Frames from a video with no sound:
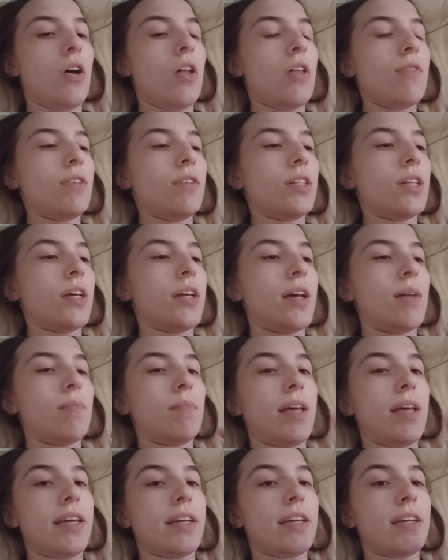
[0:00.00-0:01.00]
All of a sudden I'm
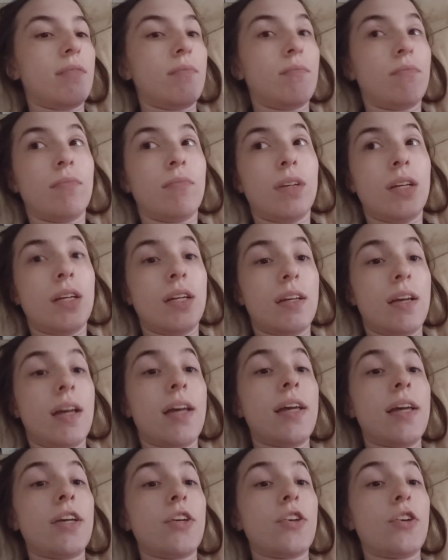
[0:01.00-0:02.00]
like,
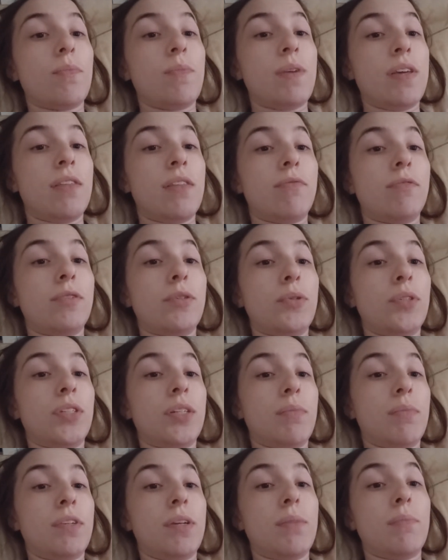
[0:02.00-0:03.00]
it could be the flu
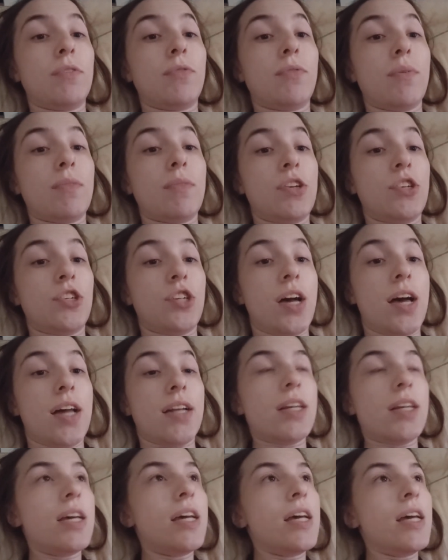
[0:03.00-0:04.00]
symptoms from the shot.